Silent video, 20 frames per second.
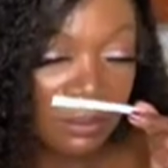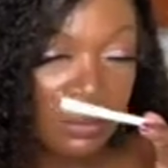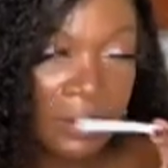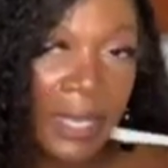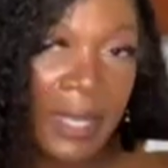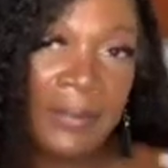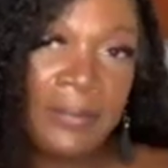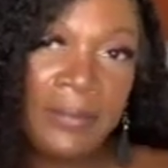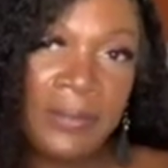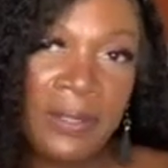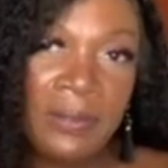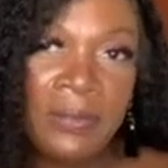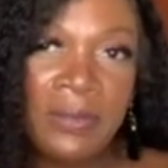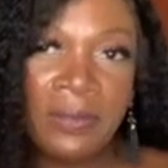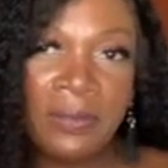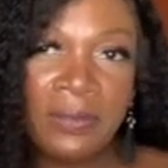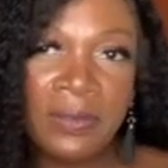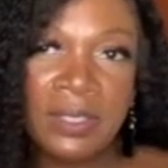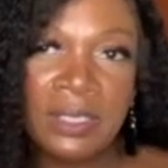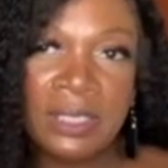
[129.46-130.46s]
I think
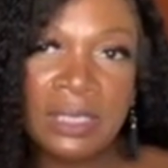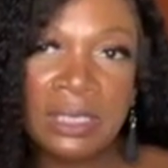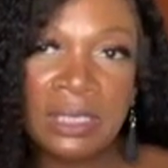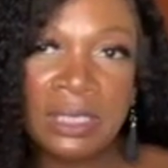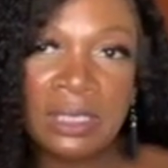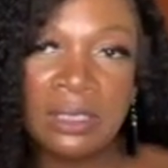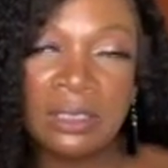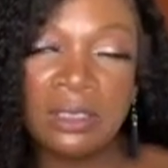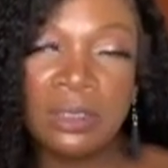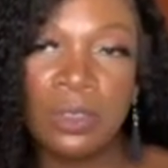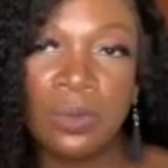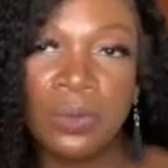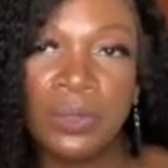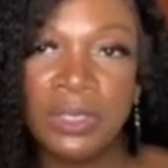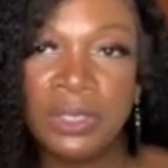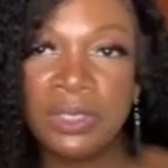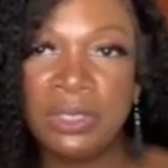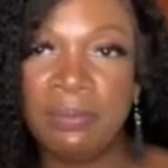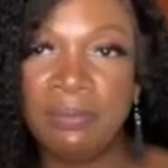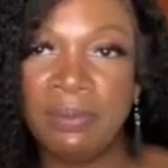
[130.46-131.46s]
that this is going
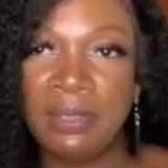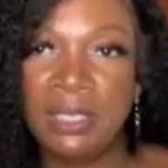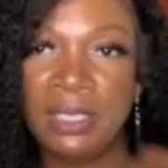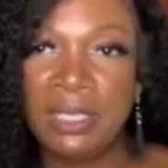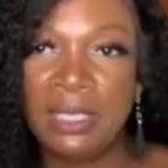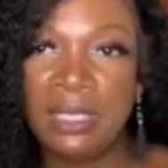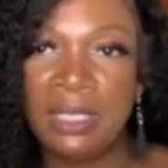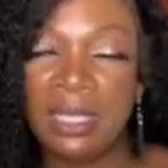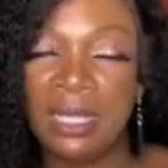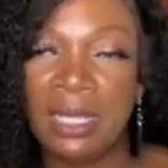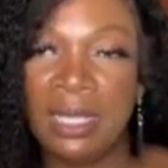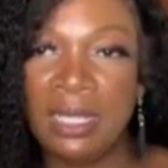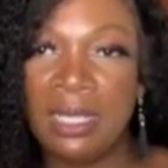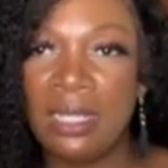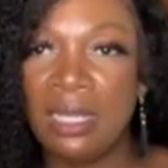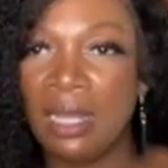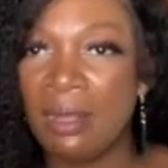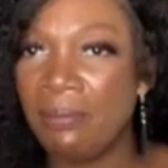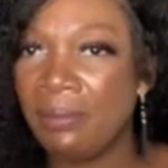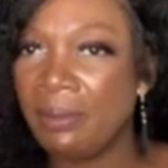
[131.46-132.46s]
to be a
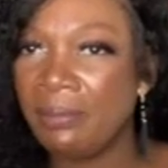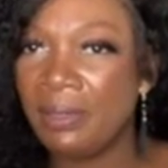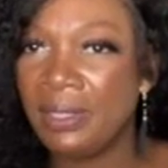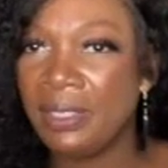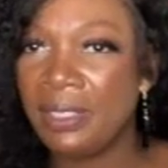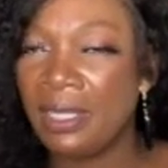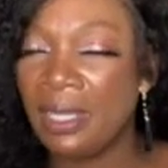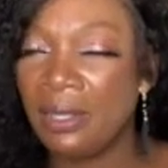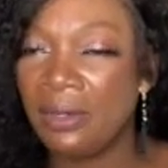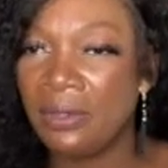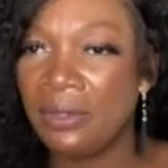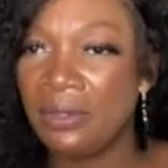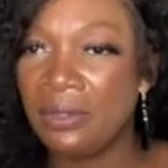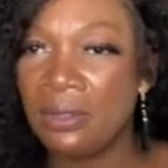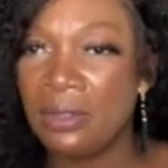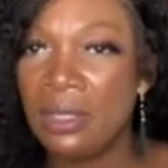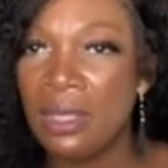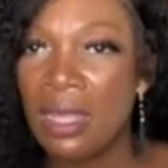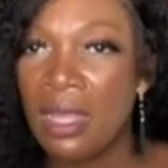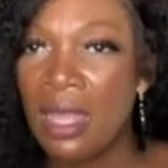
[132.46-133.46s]
compliment getter.
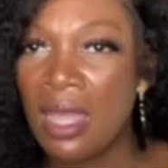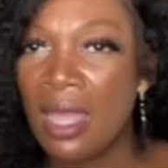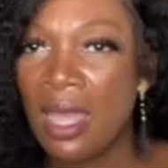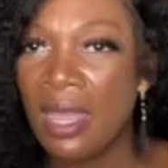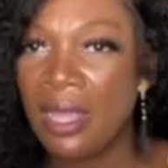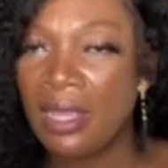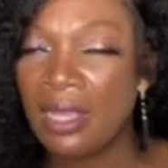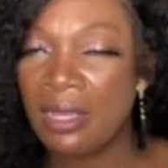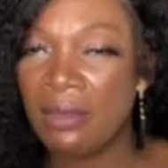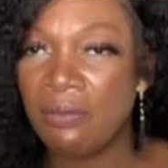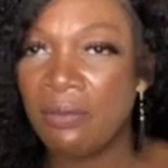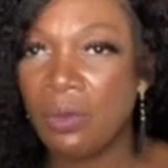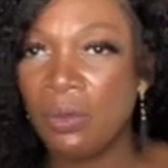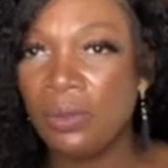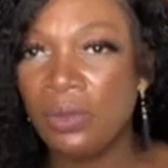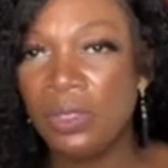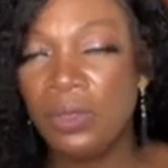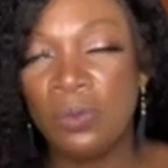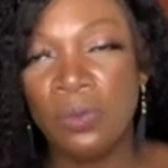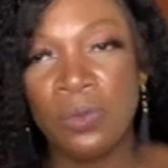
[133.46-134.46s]
I have
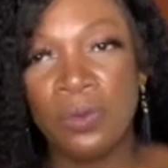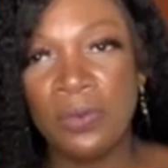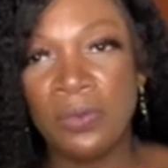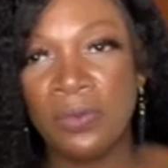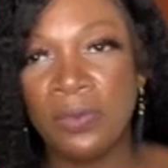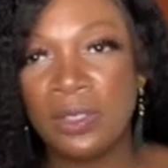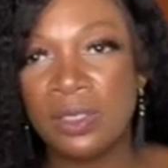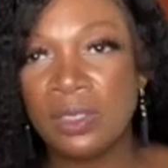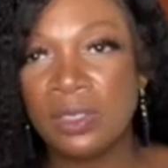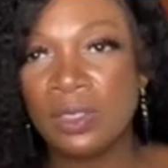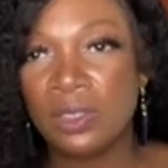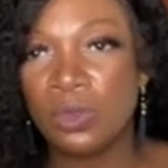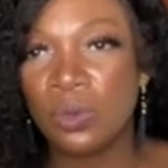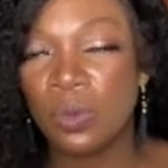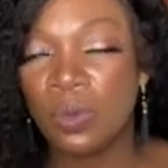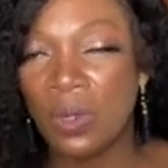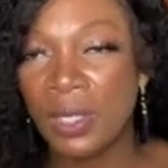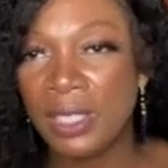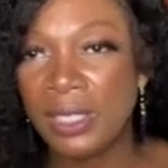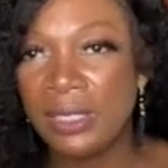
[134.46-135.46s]
only worn this
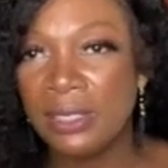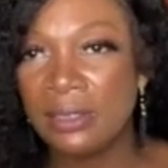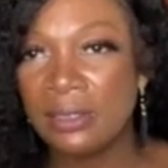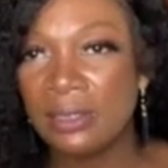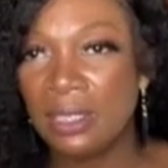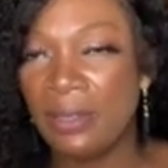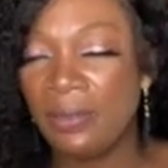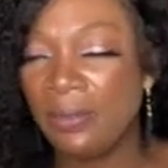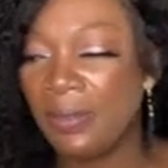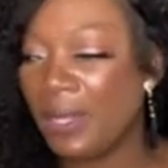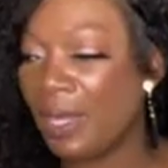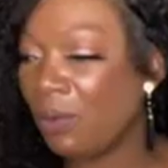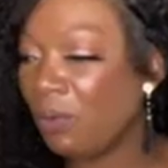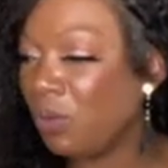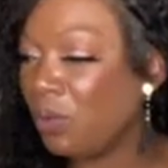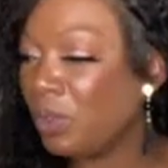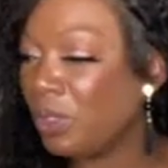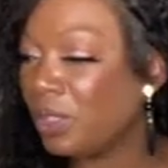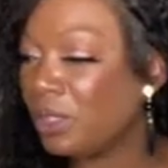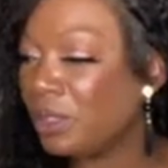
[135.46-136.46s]
twice, and that
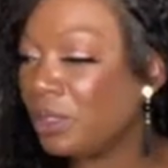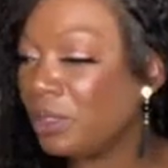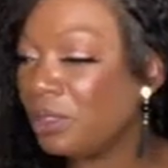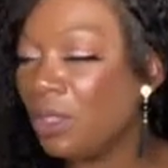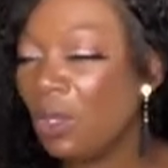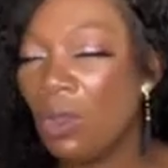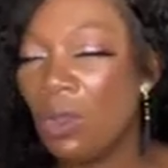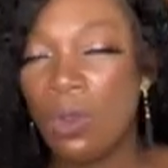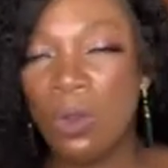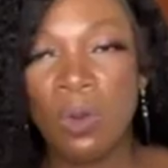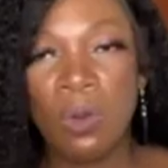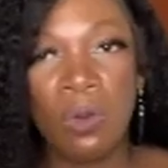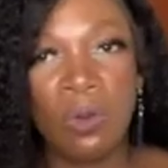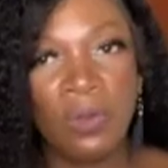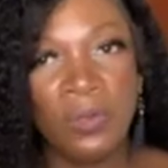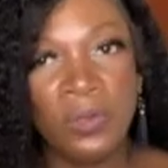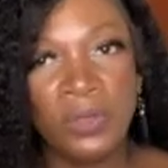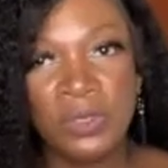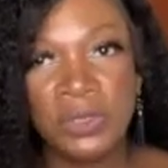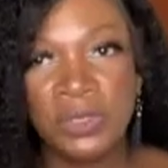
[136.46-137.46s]
was
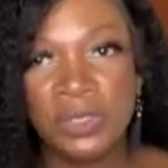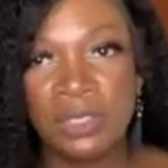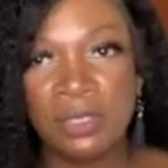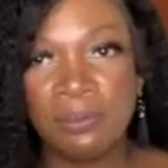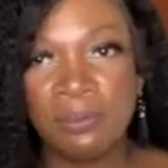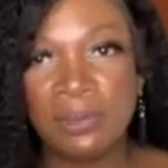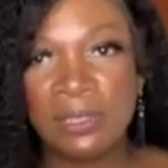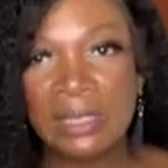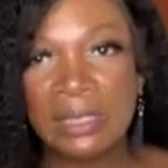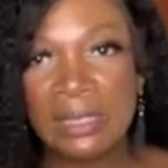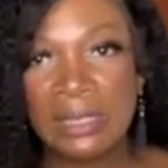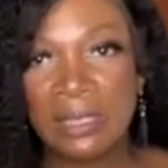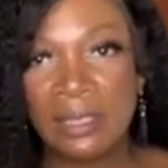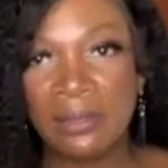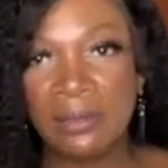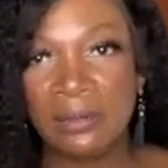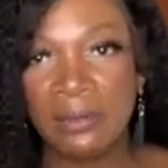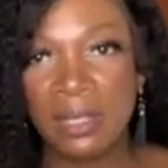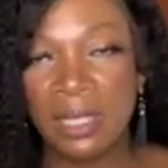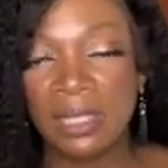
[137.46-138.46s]
on the ship to
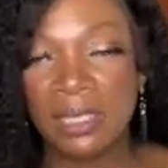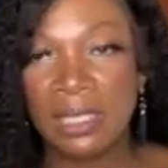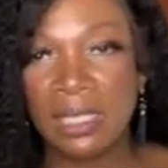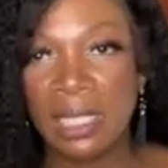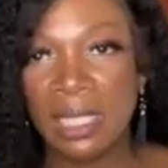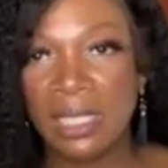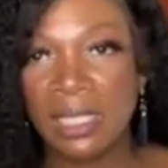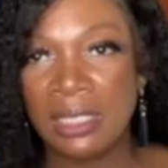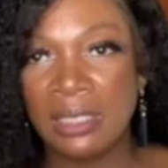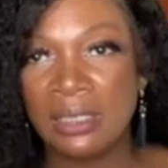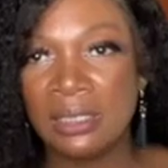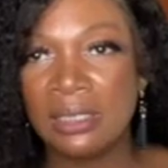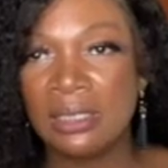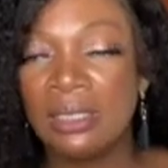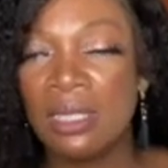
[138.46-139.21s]
dinner at nights.